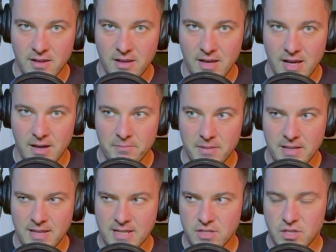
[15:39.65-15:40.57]
I
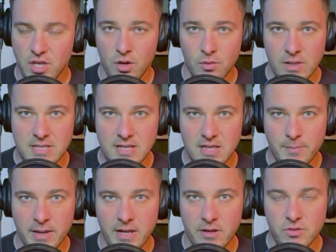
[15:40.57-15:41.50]
think it's Thewlis at the
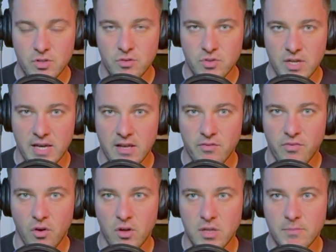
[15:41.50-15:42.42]
minute who's kicking
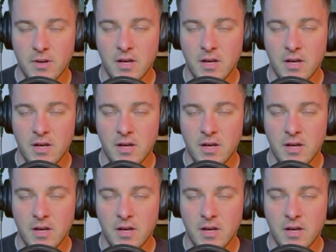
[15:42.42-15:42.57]
for them.